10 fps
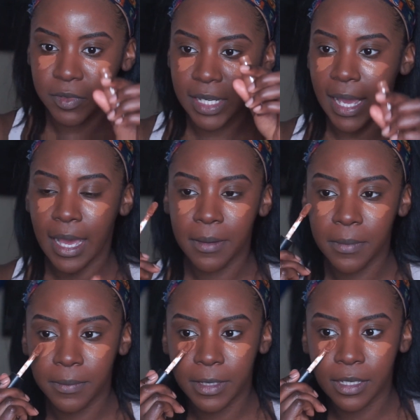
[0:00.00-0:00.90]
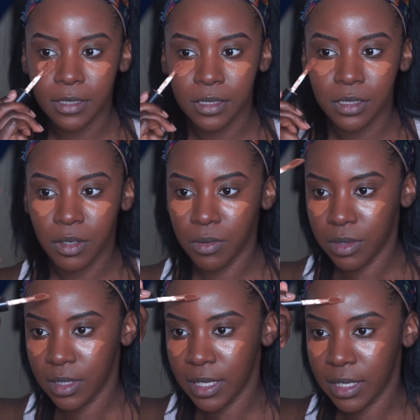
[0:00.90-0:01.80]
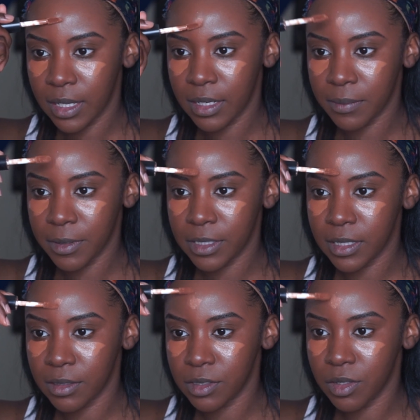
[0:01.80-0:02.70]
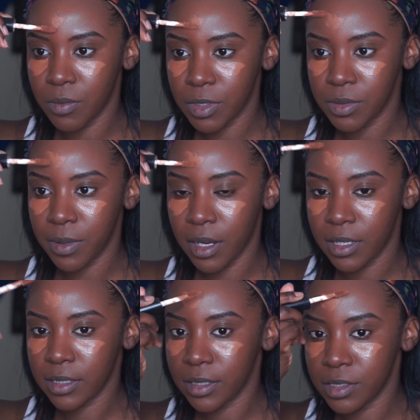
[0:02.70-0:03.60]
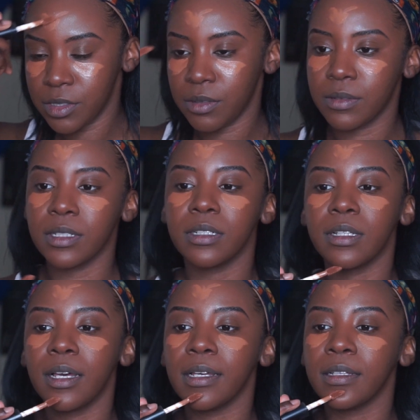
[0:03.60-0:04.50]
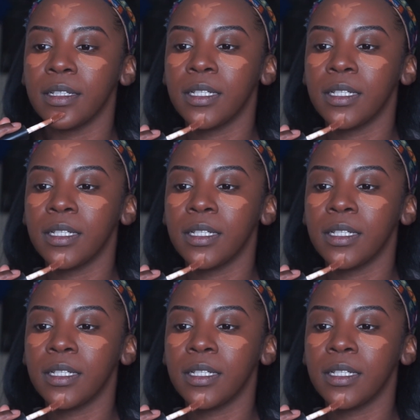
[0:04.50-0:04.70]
dab because it's so thick and it brings out so much product that you don't need a lot.